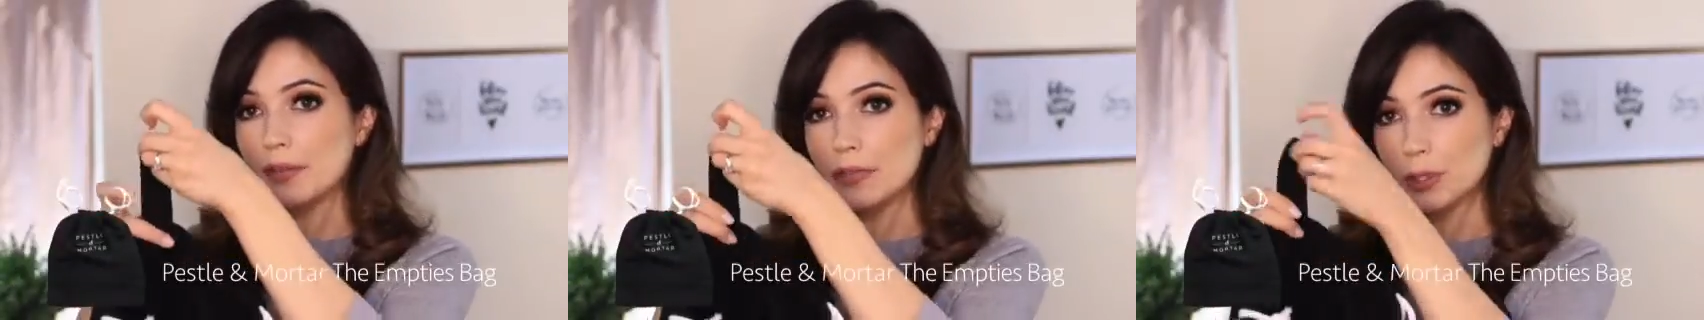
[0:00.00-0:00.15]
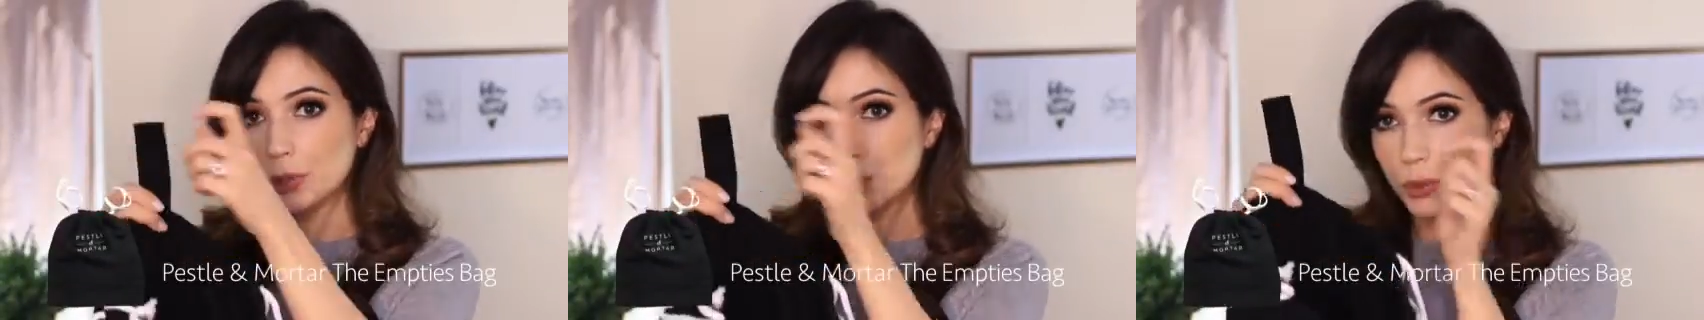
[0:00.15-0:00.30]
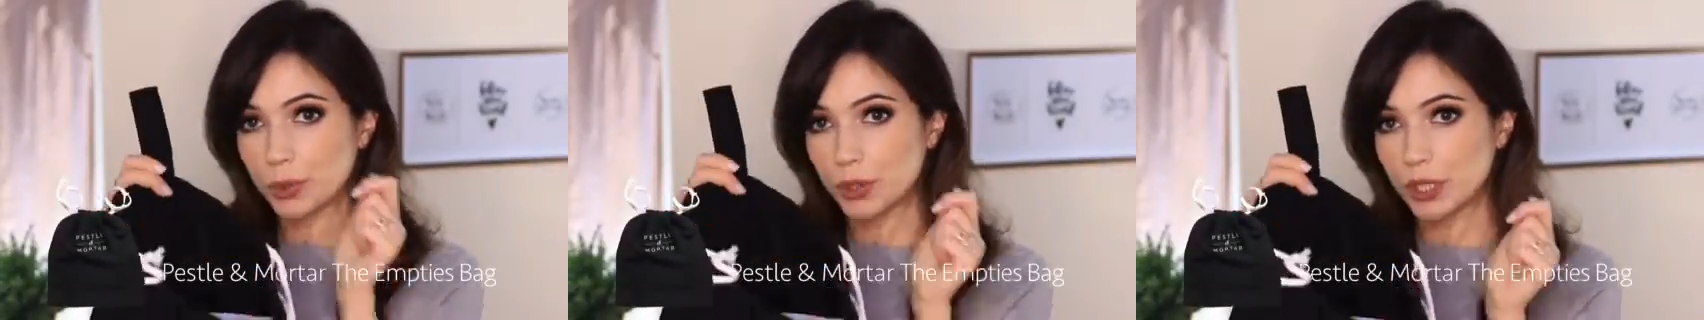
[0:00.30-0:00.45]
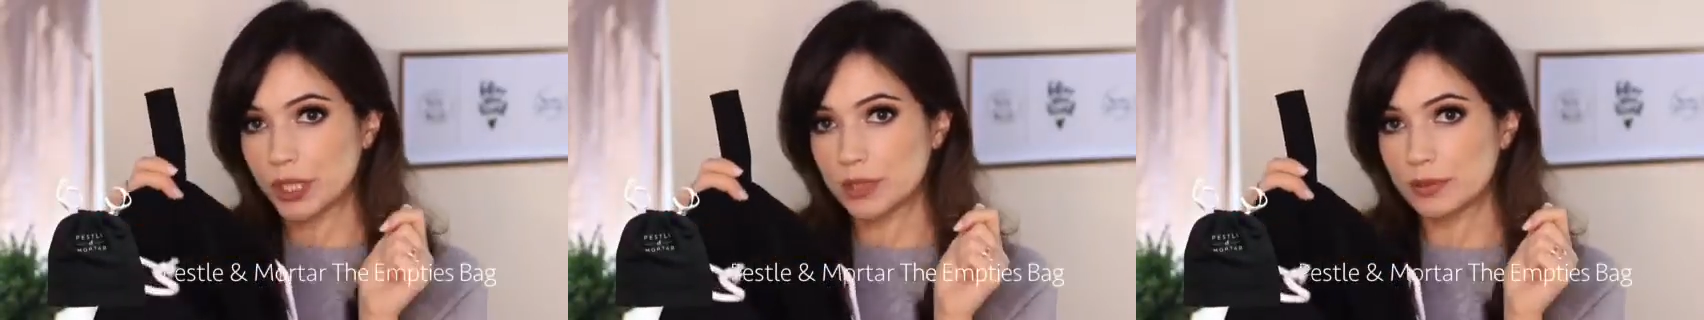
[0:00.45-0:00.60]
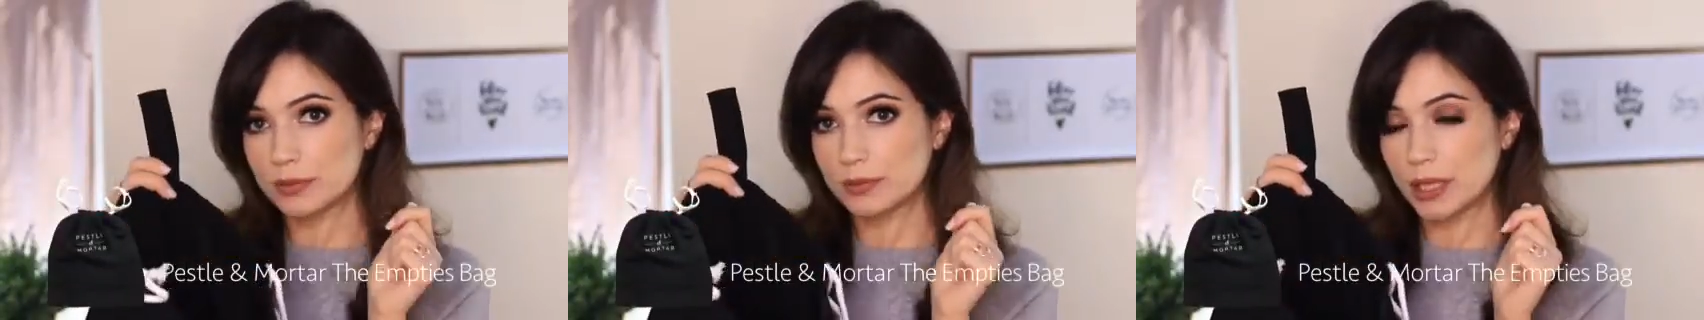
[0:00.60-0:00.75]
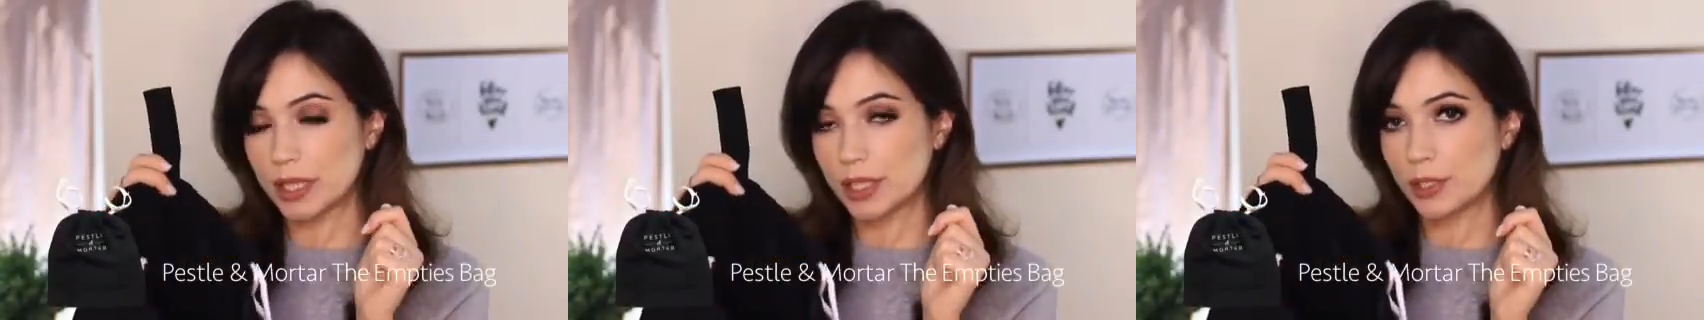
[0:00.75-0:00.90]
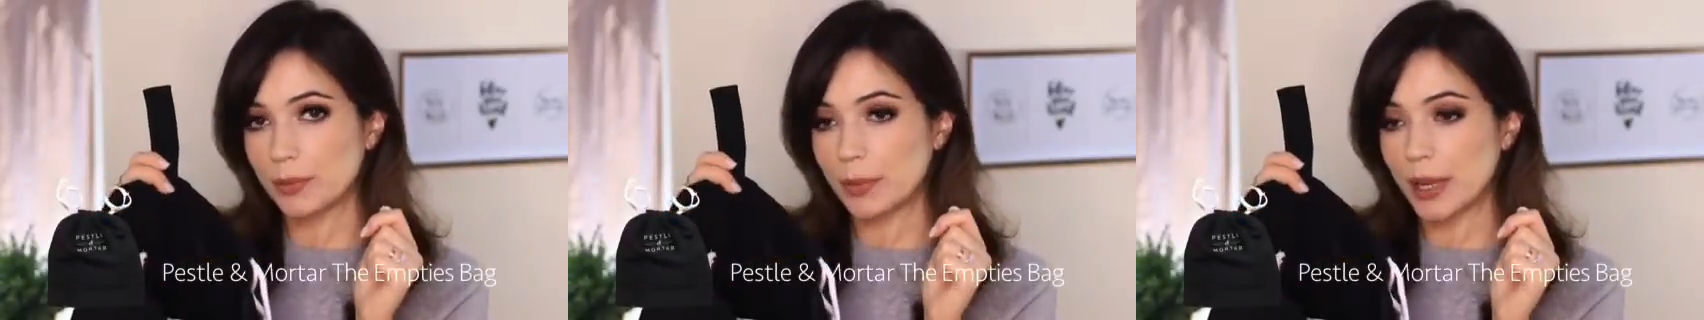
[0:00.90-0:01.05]
of your door
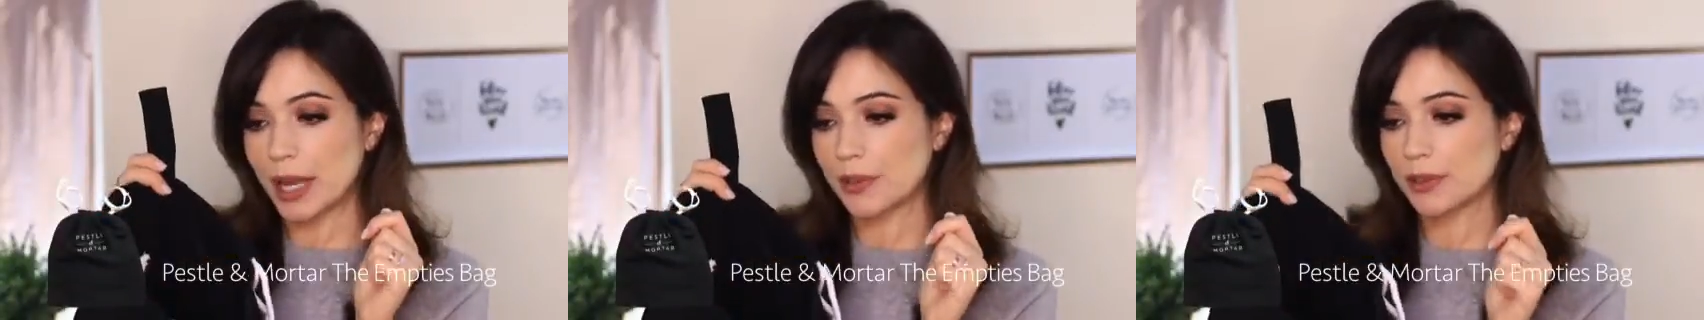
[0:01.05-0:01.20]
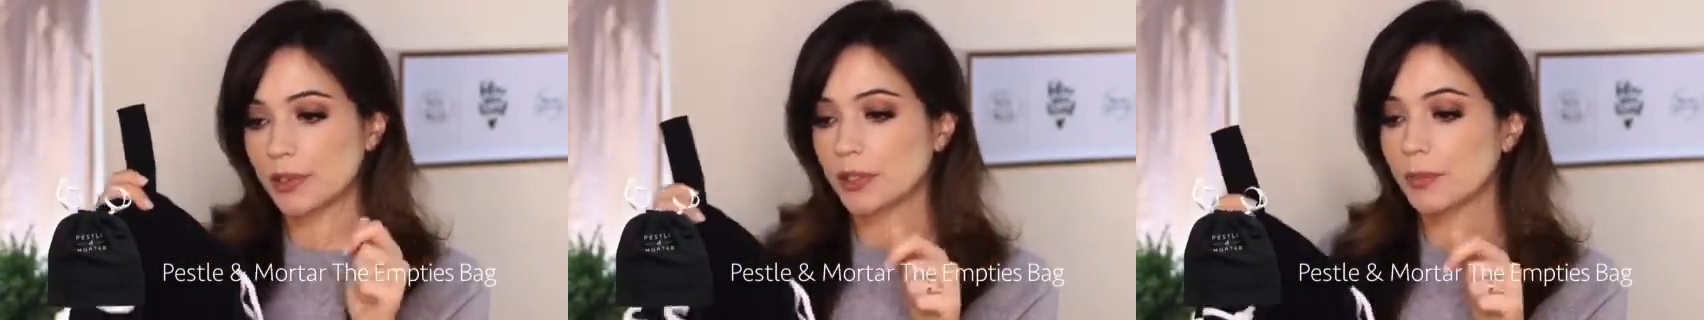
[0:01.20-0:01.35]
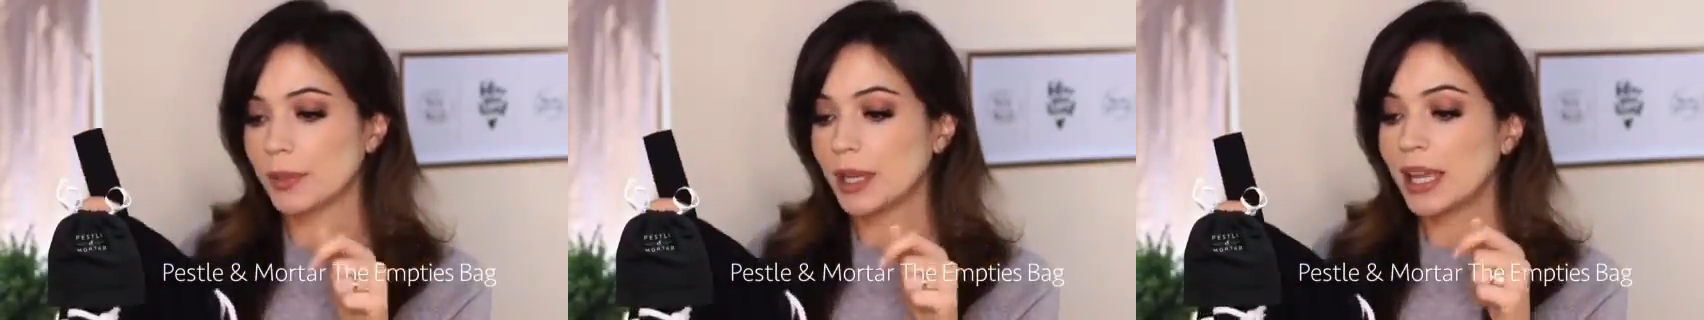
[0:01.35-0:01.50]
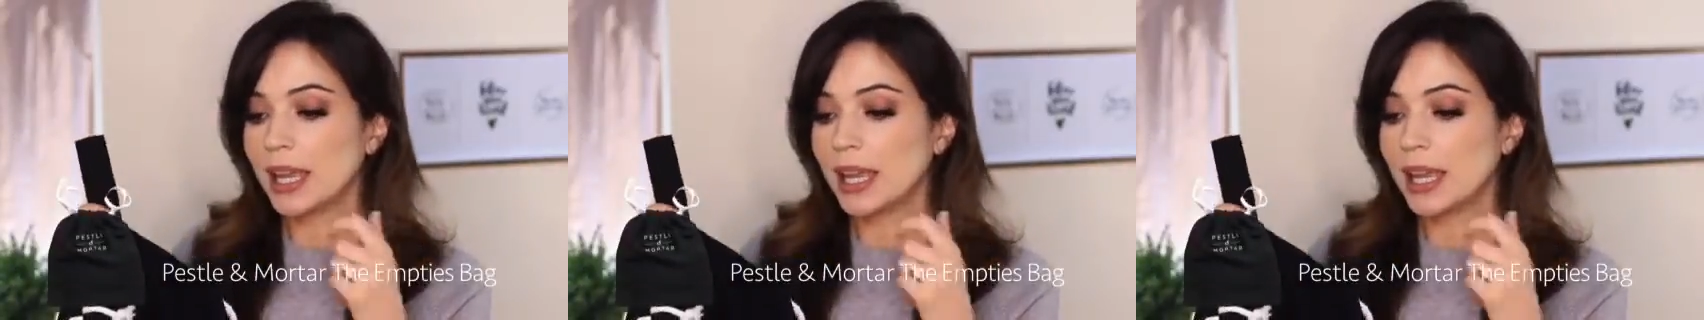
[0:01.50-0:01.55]
in your bathroom,